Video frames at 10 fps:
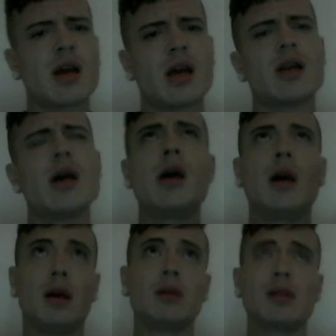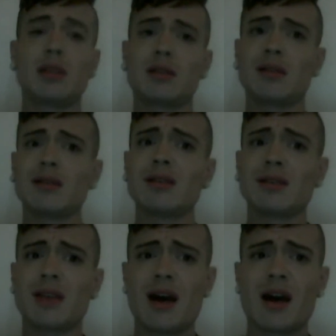and he's gonna see
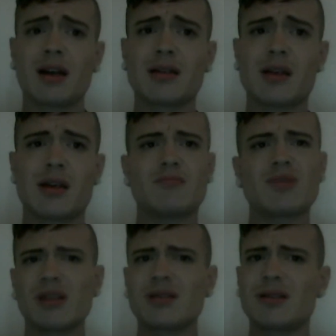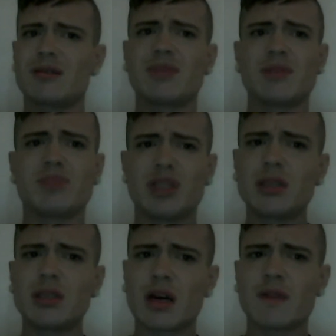these guys, and Brian's gonna be
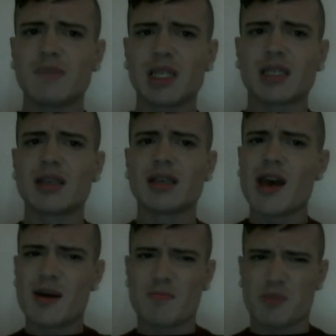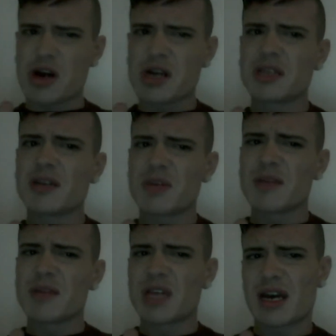pissed off because Brian
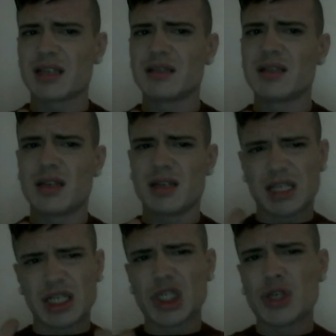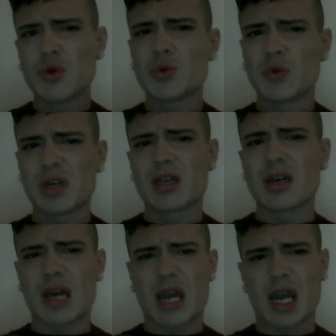sometimes has issues with
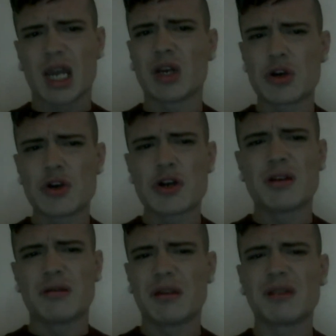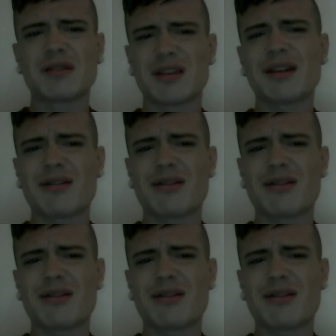anger and things like